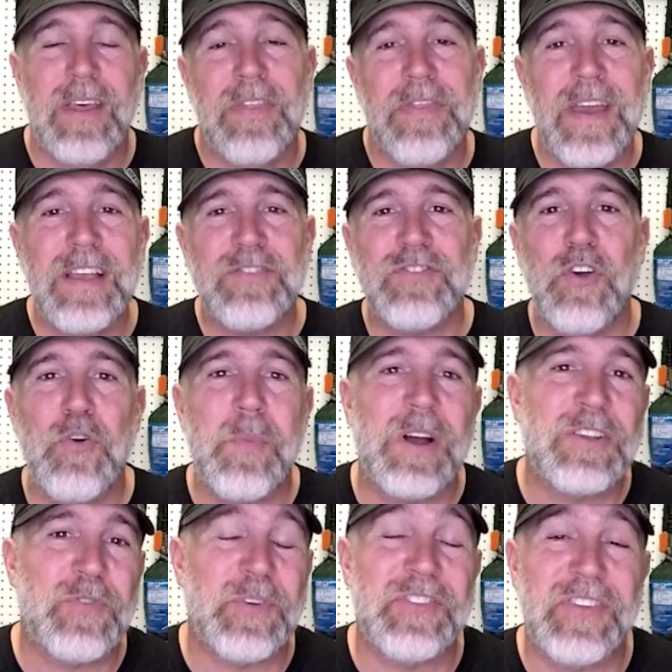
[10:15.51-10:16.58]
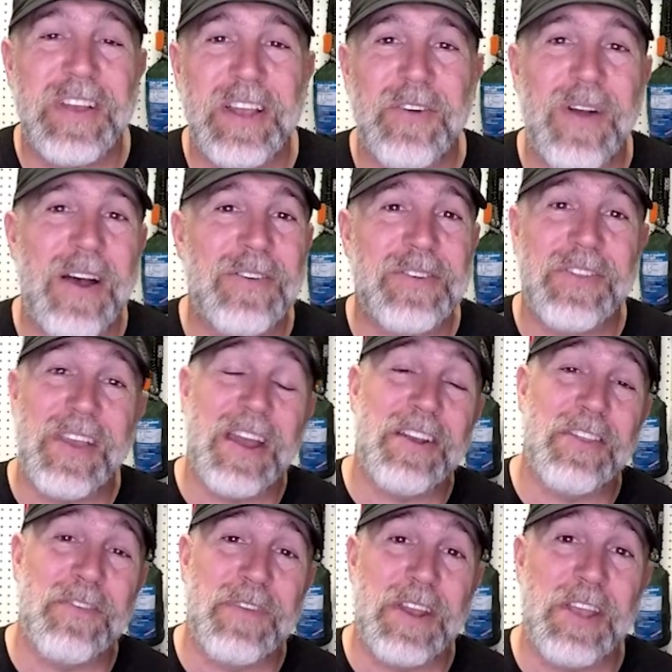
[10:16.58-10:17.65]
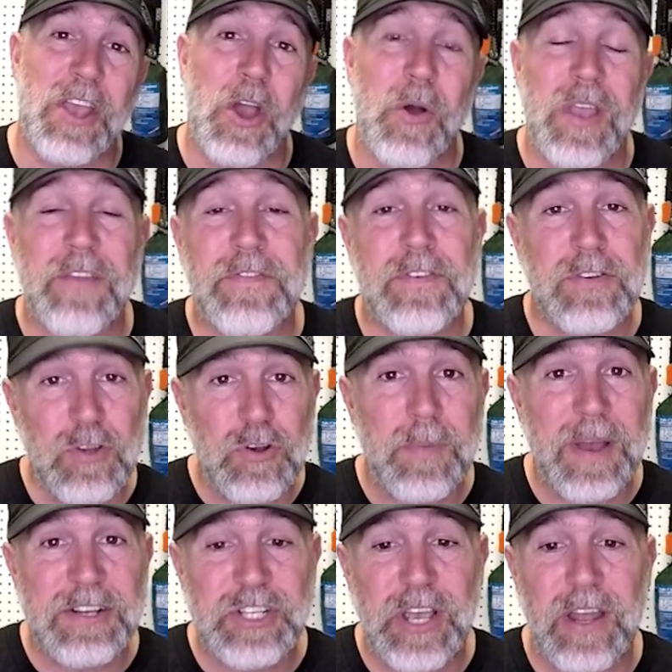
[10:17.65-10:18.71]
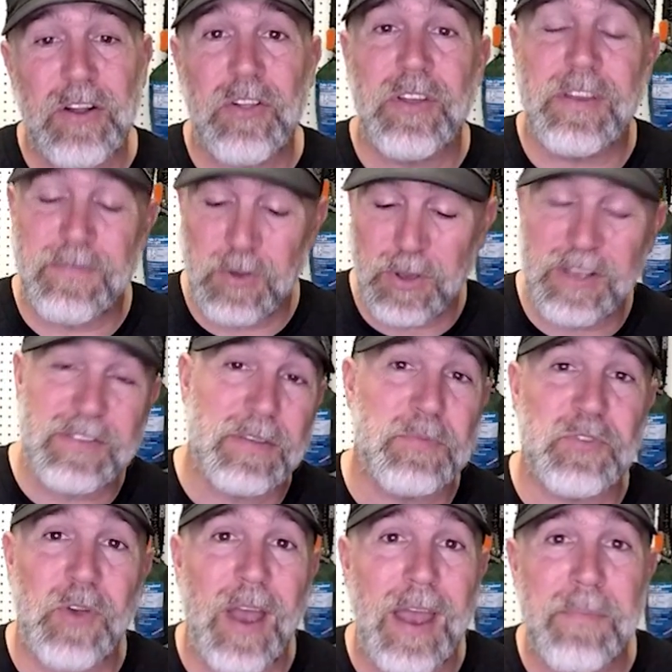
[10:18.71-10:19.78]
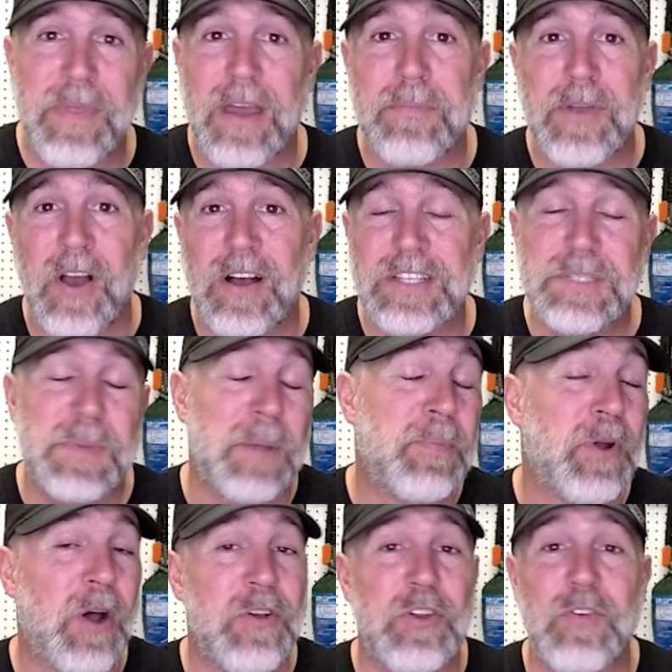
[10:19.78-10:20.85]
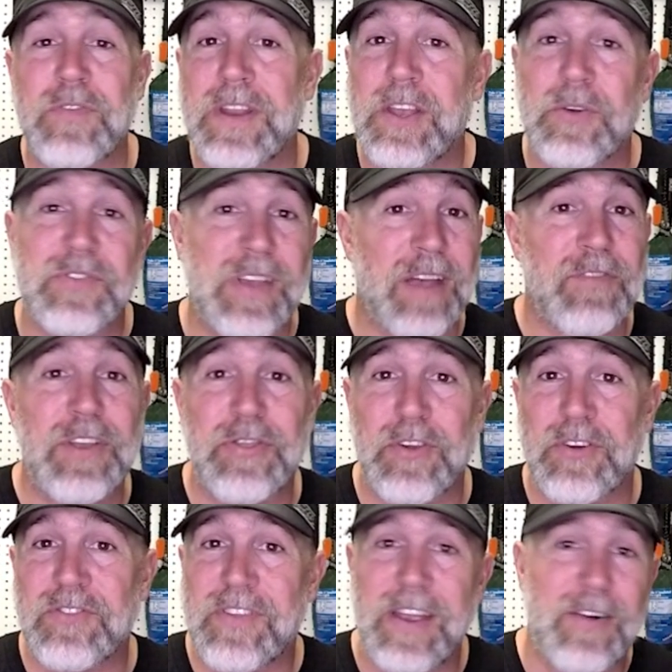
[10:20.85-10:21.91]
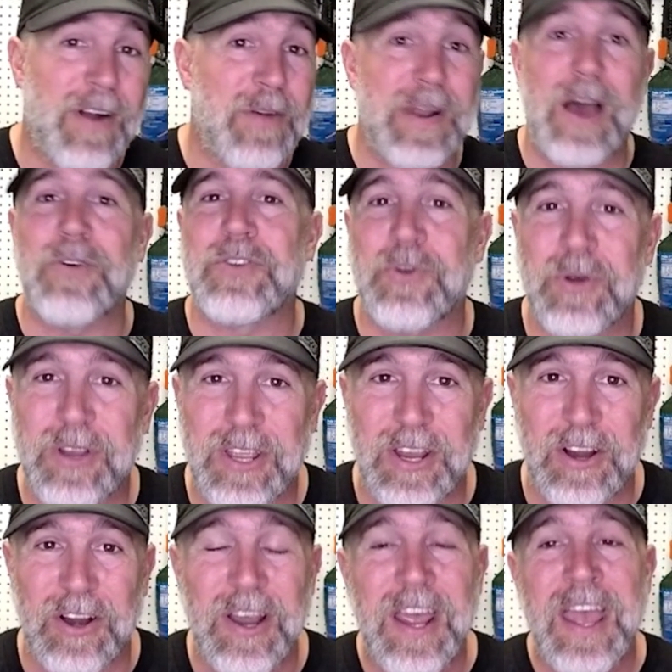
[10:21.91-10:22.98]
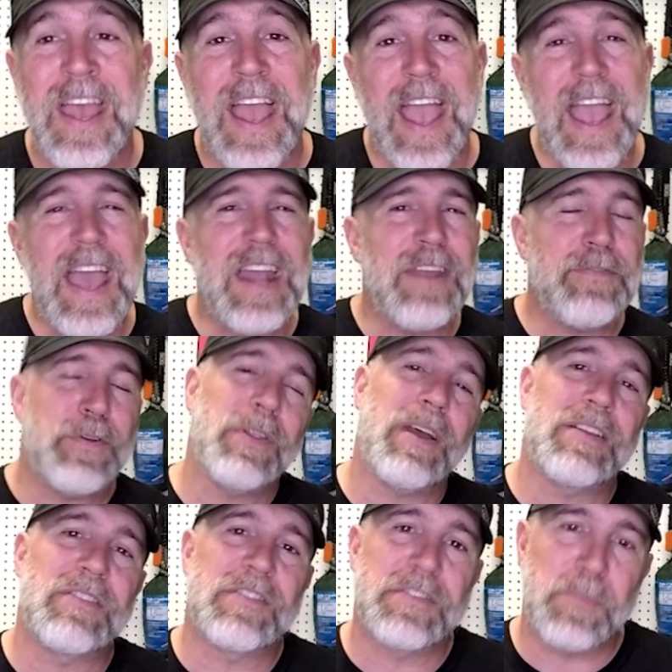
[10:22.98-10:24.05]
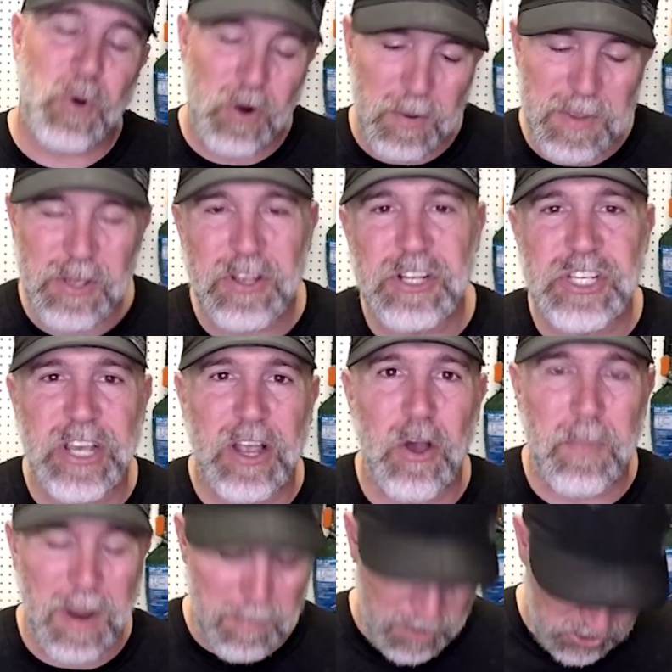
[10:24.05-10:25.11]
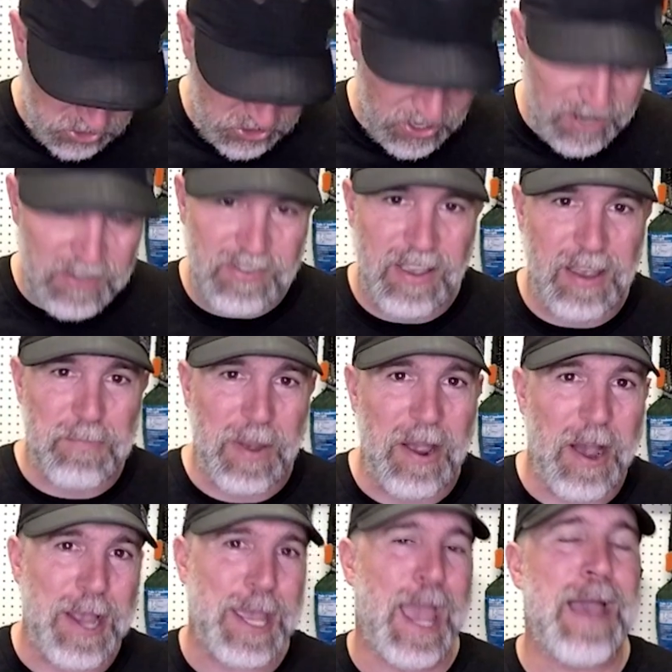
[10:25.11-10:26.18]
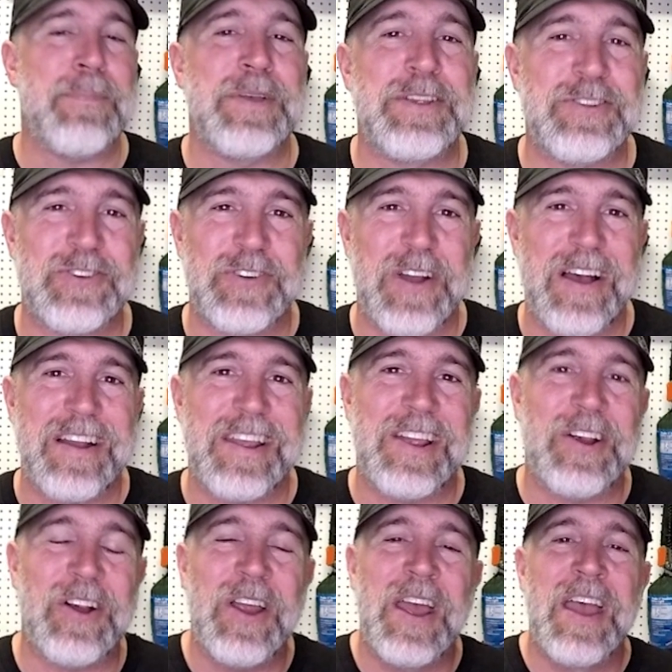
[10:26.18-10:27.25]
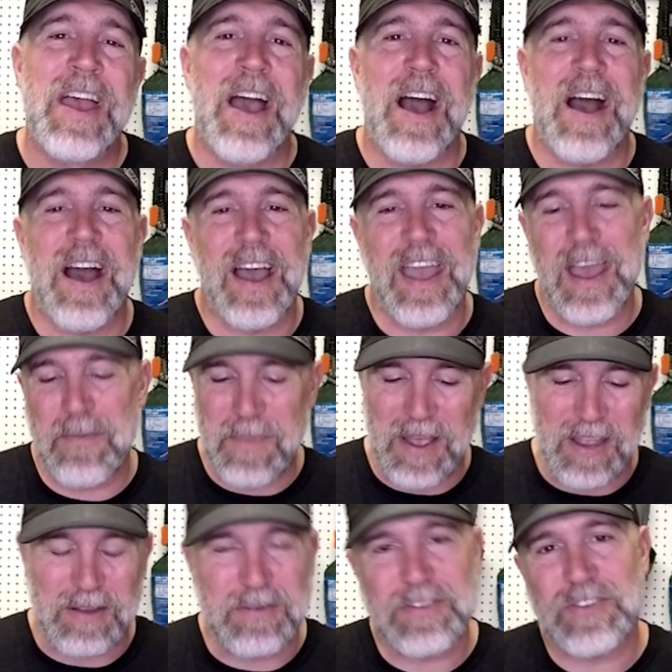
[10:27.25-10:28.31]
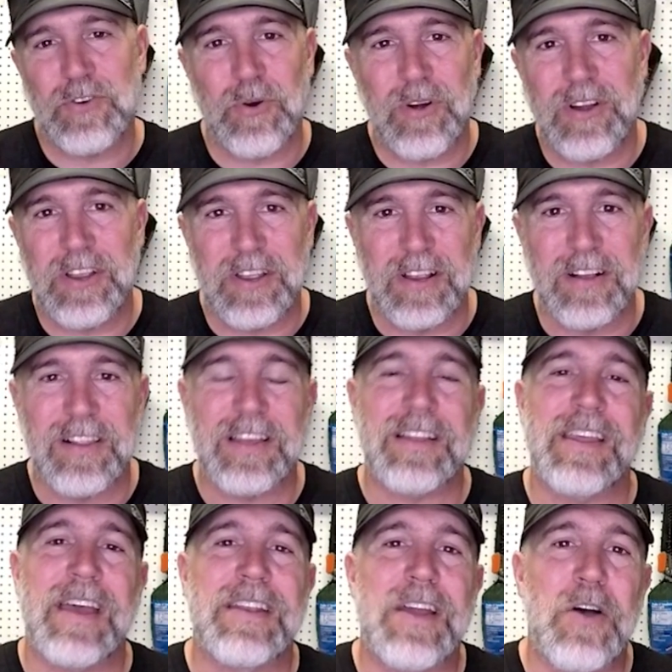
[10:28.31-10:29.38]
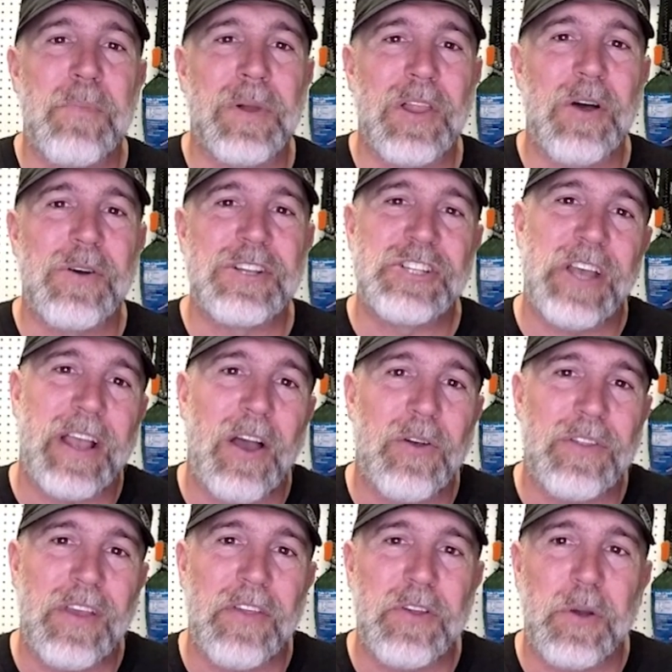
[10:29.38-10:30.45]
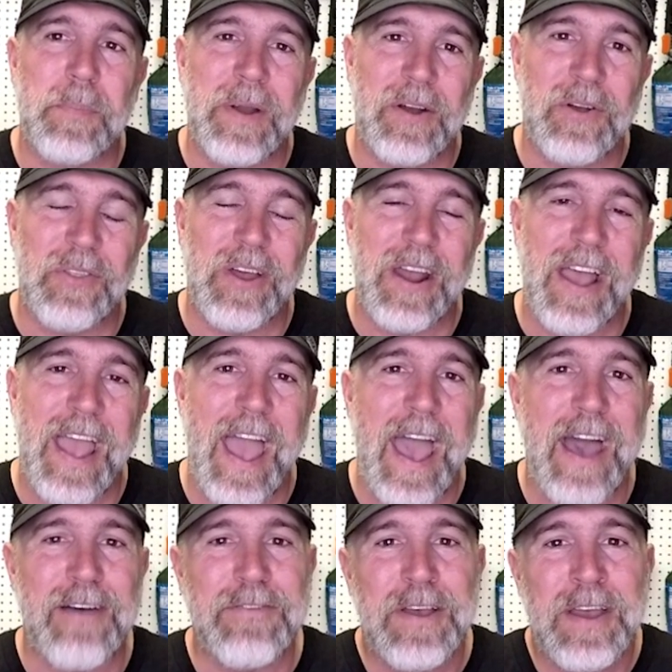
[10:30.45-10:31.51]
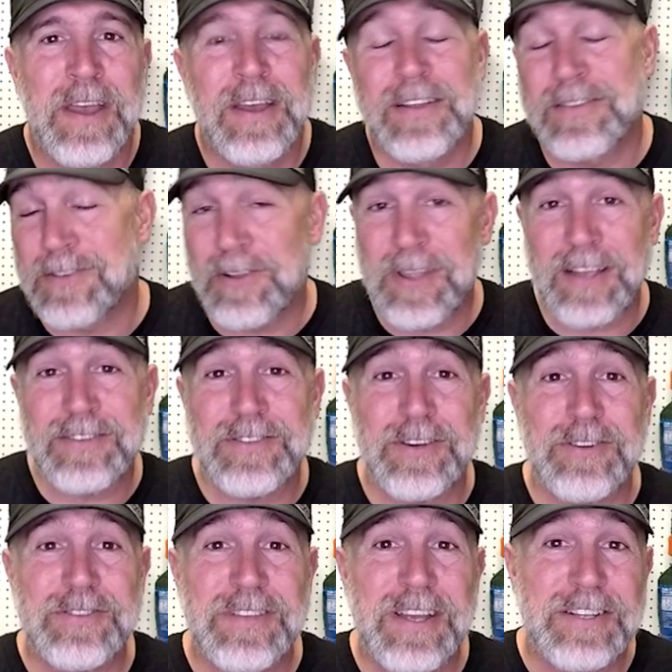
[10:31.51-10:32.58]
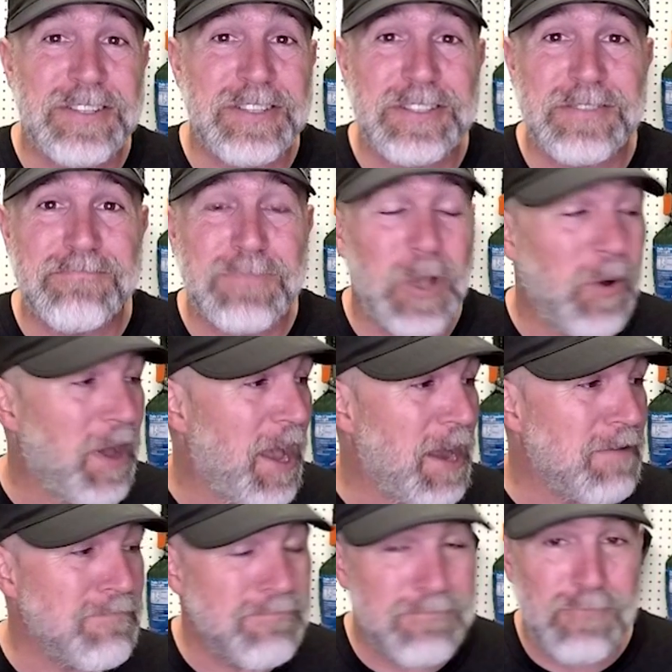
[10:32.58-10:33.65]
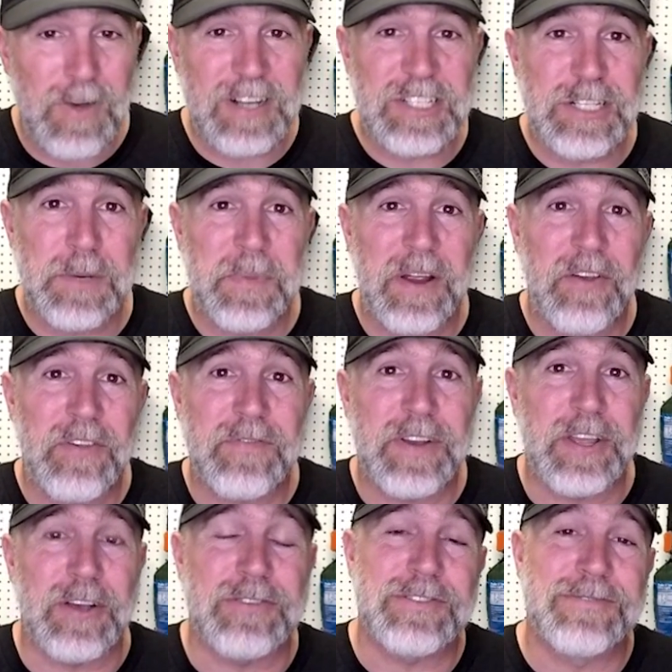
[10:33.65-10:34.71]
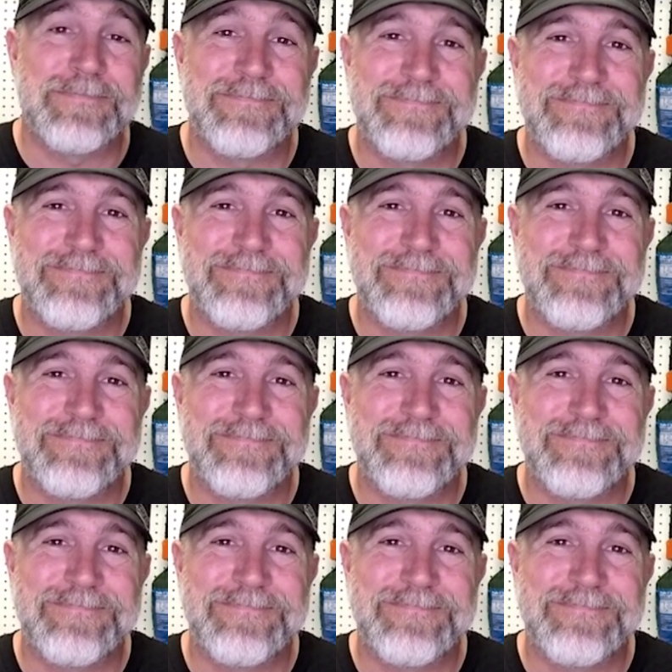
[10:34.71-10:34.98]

Thanks so much for sticking around to the end of the video. If you're new to my channel, if you hit subscribe, that'd be awesome. I put out new videos every Thursday around outdoor gear. And if you'd like to support me, you can check out my merchandise. I have my Hike Happy shirt on here at my store. You can click that down below and check out the other apparel that I have. Till next Thursday, just go ahead and watch some of my other videos.